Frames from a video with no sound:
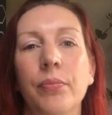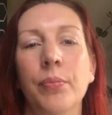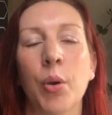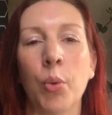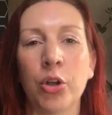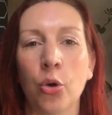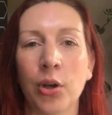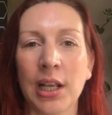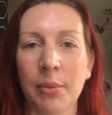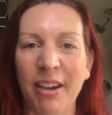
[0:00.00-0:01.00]
but we're
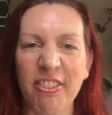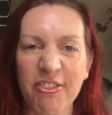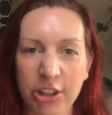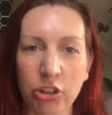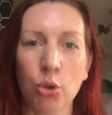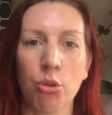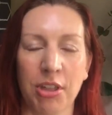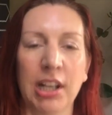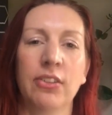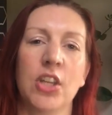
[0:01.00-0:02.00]
talking about physical
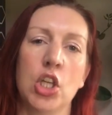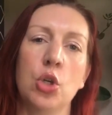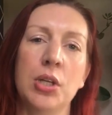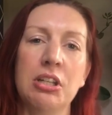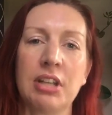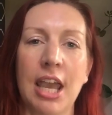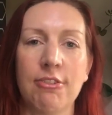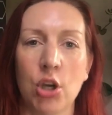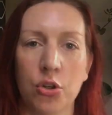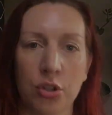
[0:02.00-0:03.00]
things that you need to
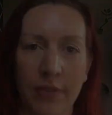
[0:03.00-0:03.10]
carry on your